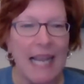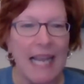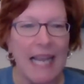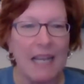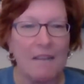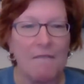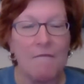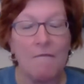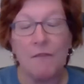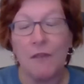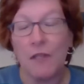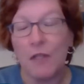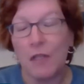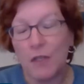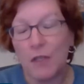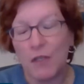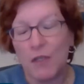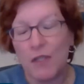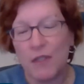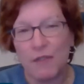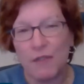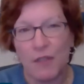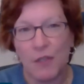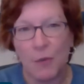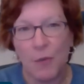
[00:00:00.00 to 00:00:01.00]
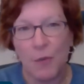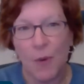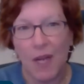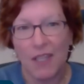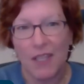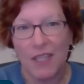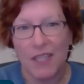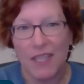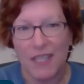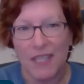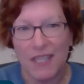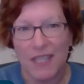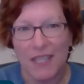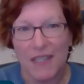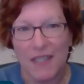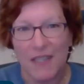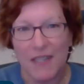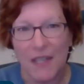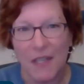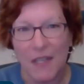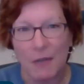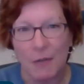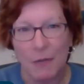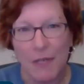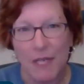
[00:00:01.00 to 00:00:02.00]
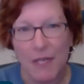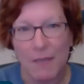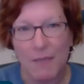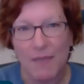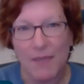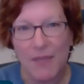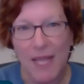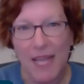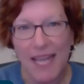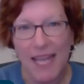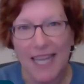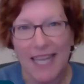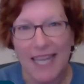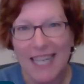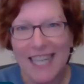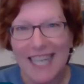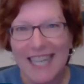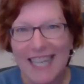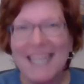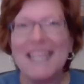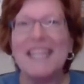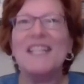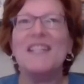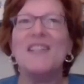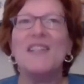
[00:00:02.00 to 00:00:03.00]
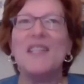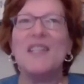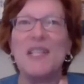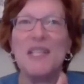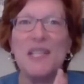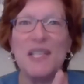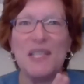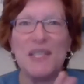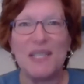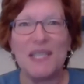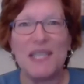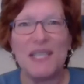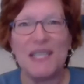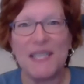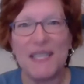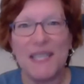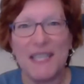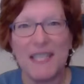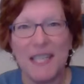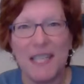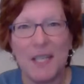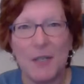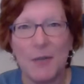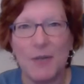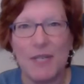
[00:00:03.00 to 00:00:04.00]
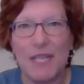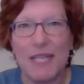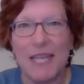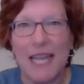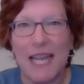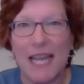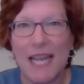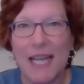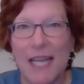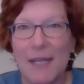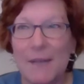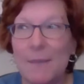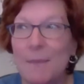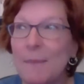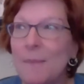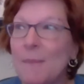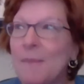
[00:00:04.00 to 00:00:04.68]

And for those of you watching this on replay, it's good to see you again.